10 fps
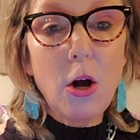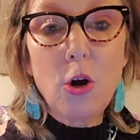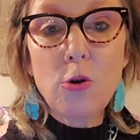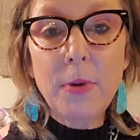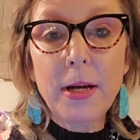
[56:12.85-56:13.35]

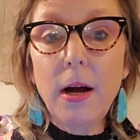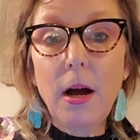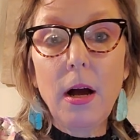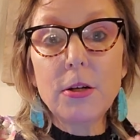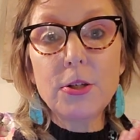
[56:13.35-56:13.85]
Oh my
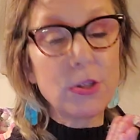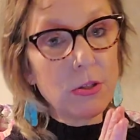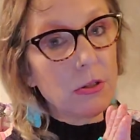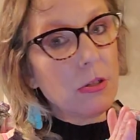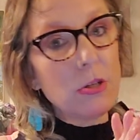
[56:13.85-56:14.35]

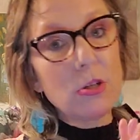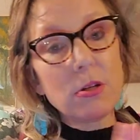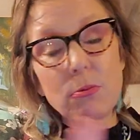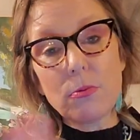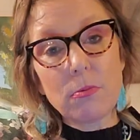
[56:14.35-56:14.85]
gosh.
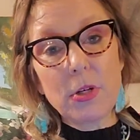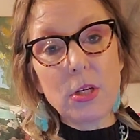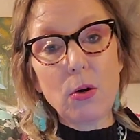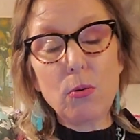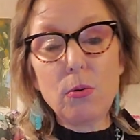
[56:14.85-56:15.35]

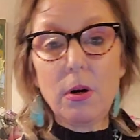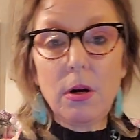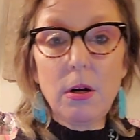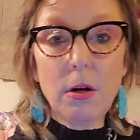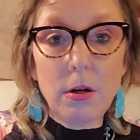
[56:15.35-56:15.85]
You know,
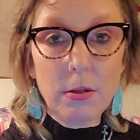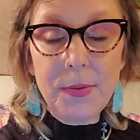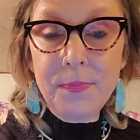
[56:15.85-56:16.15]
oh,